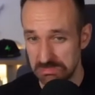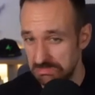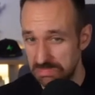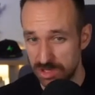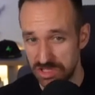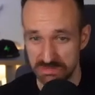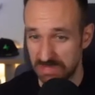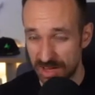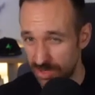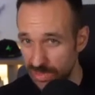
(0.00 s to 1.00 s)
maybe you just,
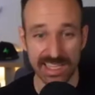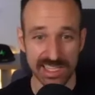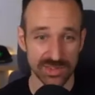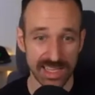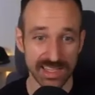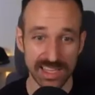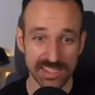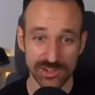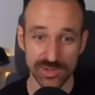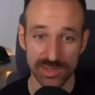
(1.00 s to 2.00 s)
I don't know, like it, you like
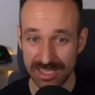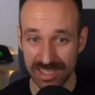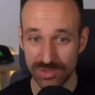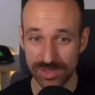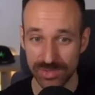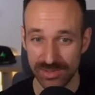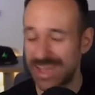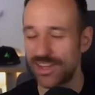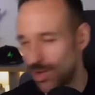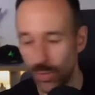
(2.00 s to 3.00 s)
Xcode, you like the debugging tools of Xcode, I
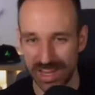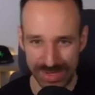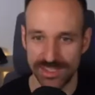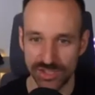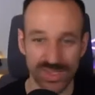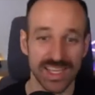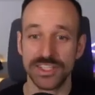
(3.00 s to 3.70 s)
don't know, for whatever reason you're doing this.